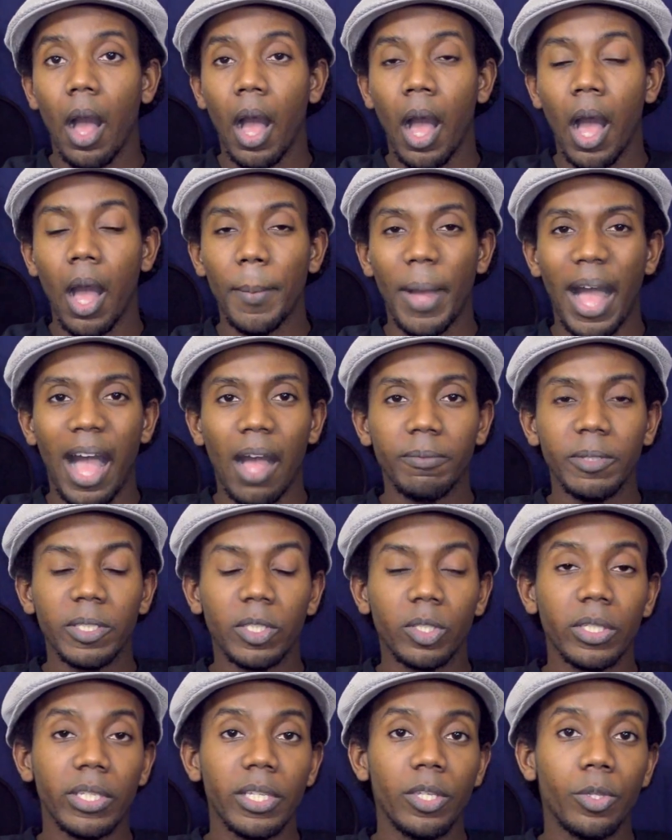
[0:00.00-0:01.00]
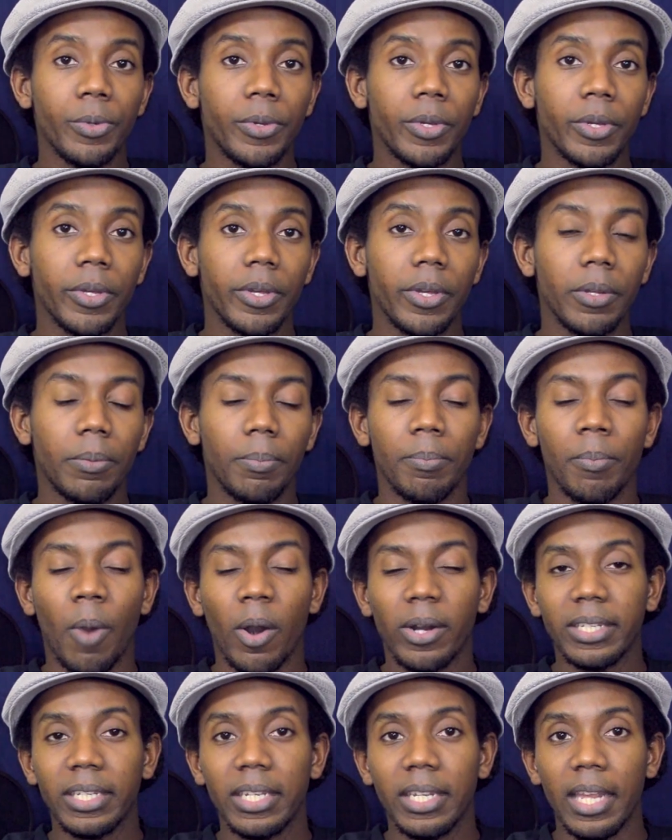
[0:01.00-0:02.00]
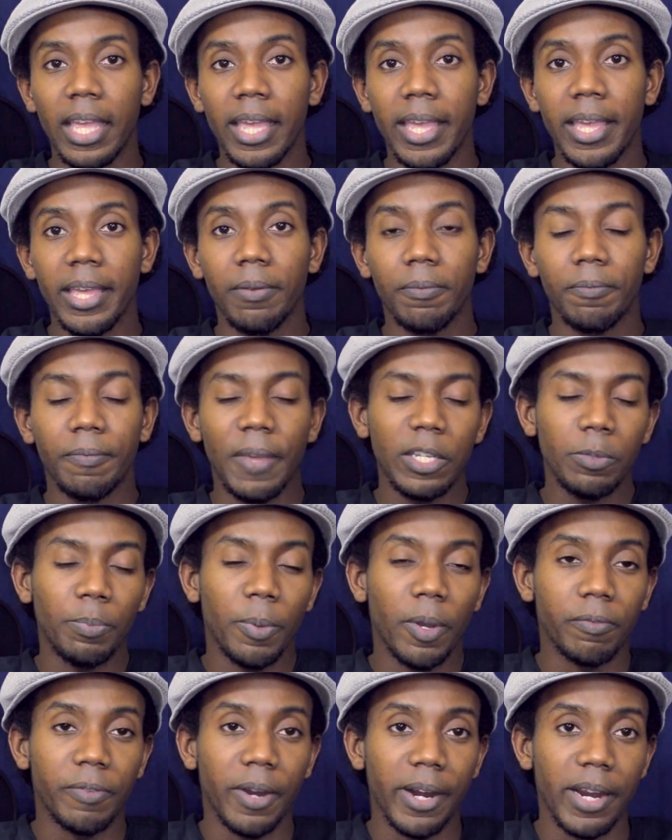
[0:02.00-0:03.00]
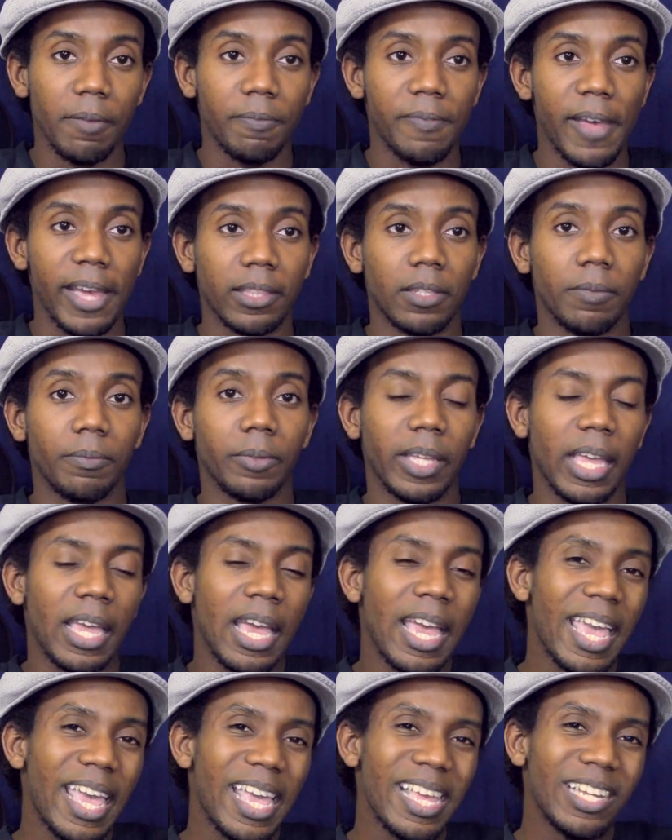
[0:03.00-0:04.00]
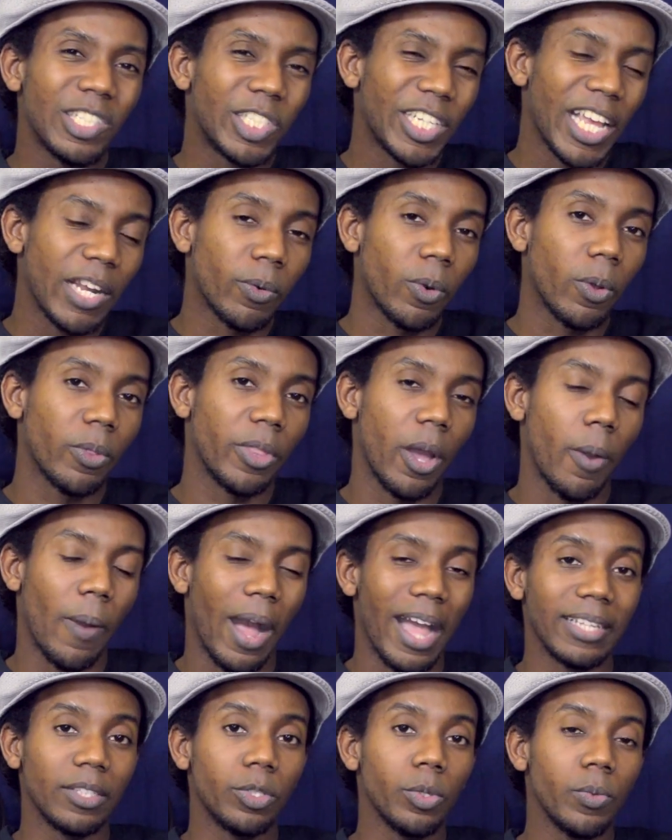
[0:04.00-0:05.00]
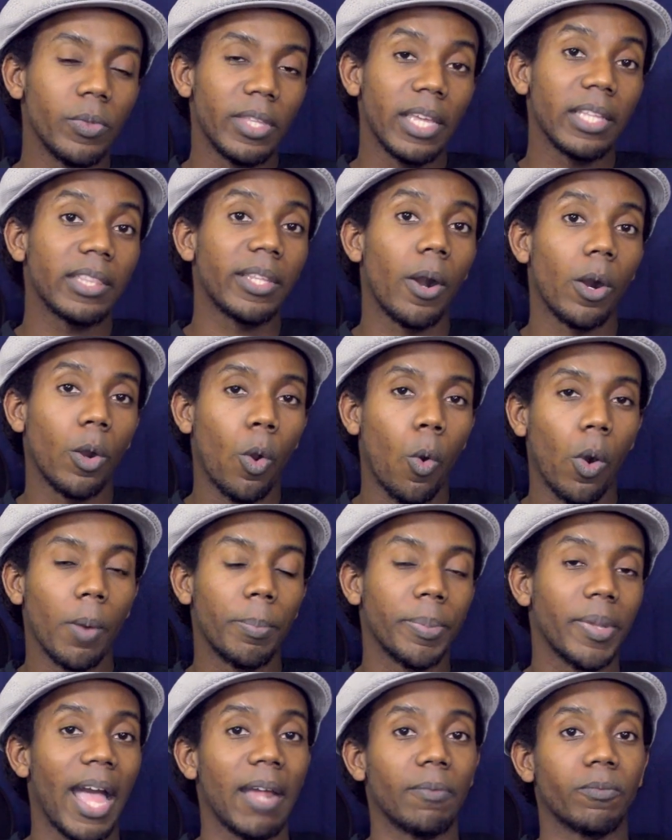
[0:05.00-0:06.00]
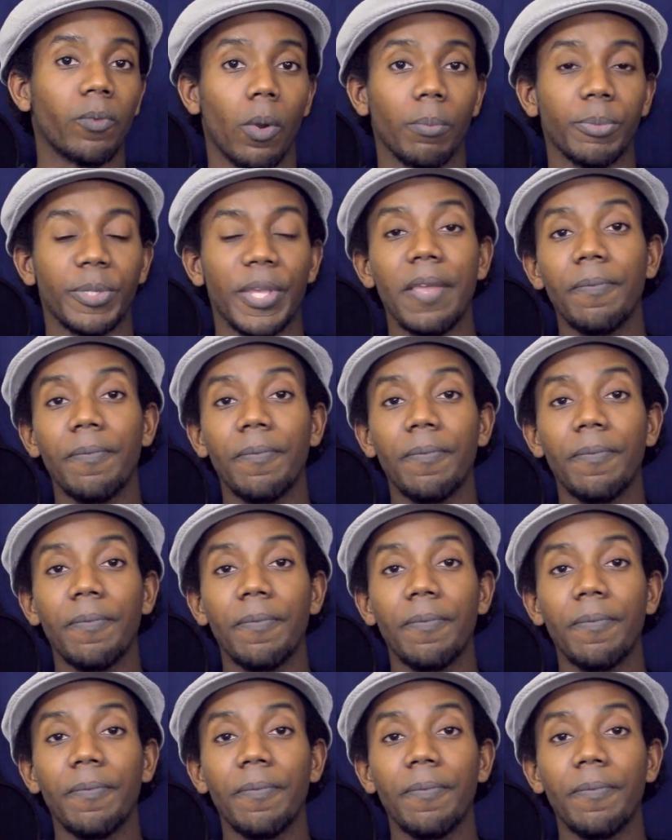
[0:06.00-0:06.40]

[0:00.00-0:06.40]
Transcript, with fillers: Um, obviously, you could market in Facebook very effectively. In general, though, I do think there are core platforms.